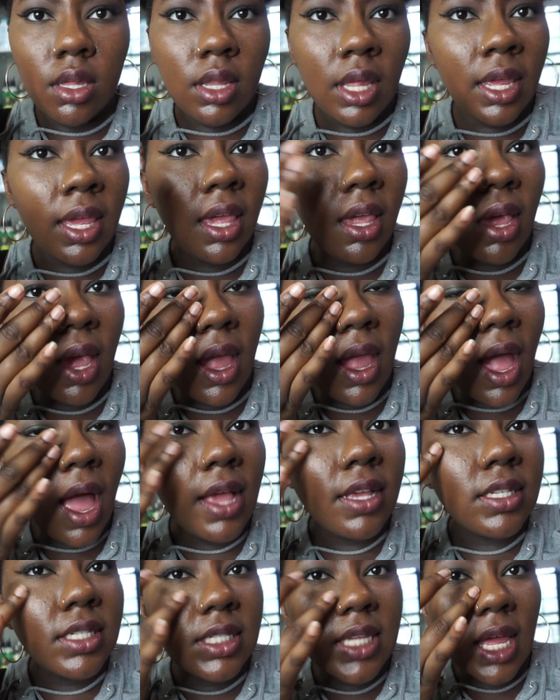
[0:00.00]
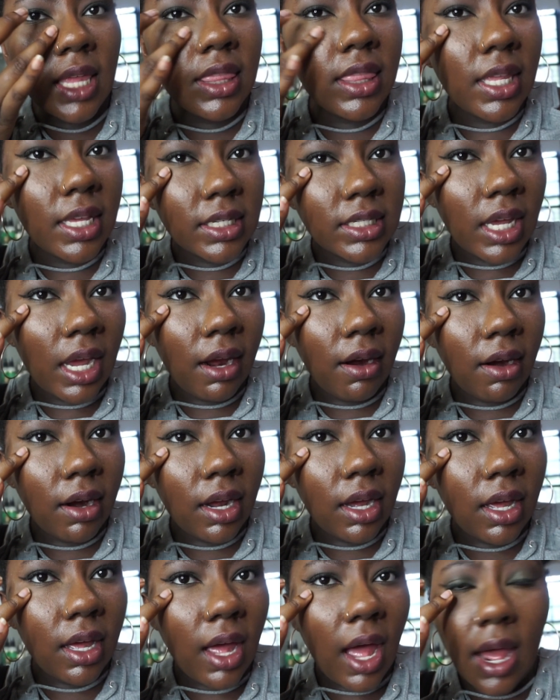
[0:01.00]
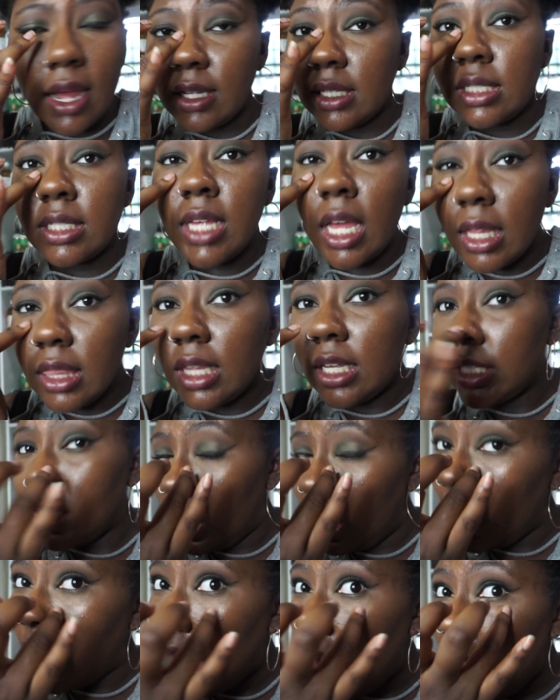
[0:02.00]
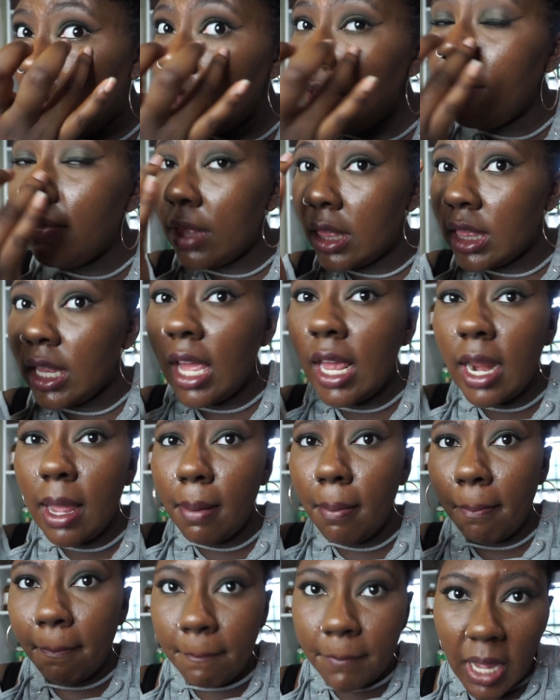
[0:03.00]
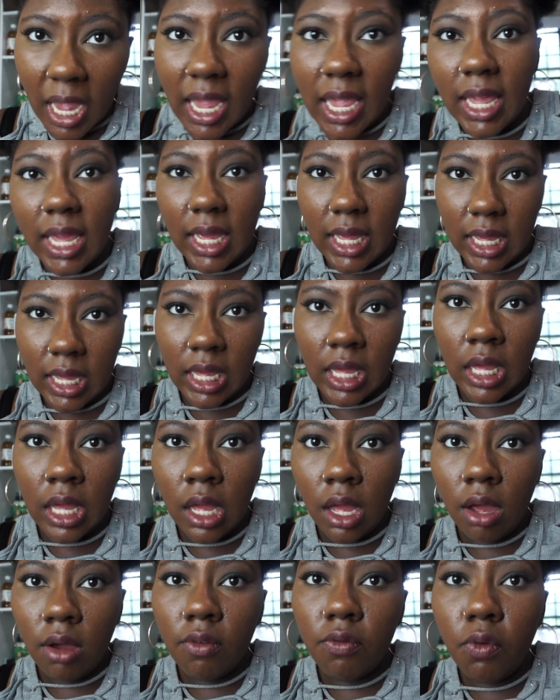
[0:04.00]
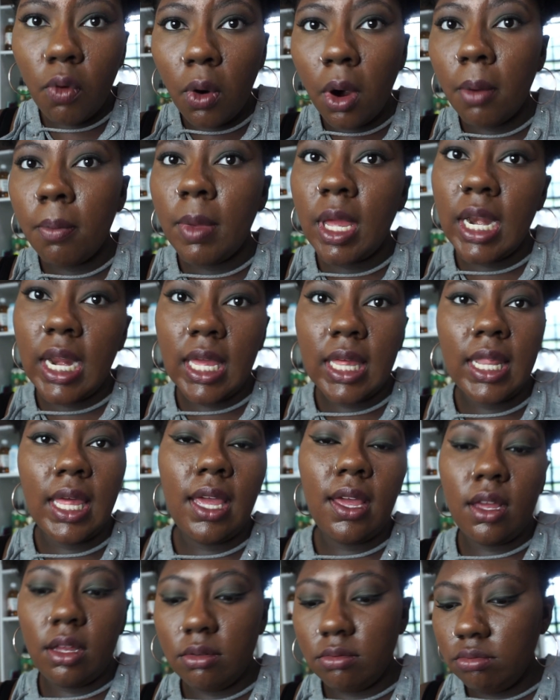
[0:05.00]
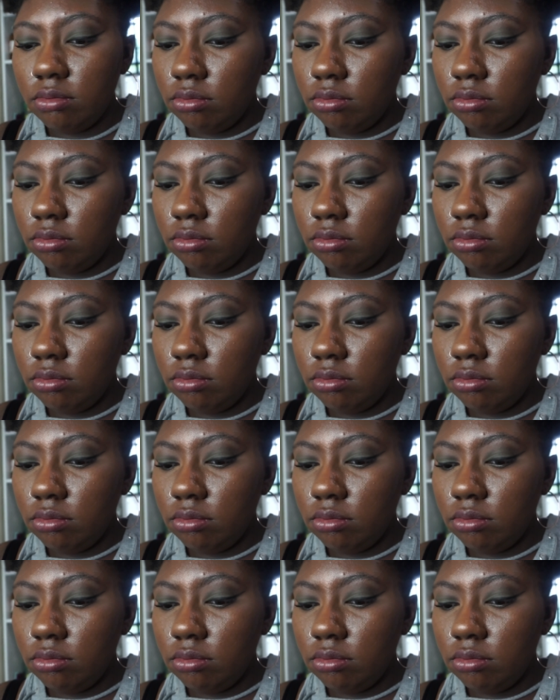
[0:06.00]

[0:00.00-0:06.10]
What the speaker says: like, I set this area, I even let it bake for a minute. Like,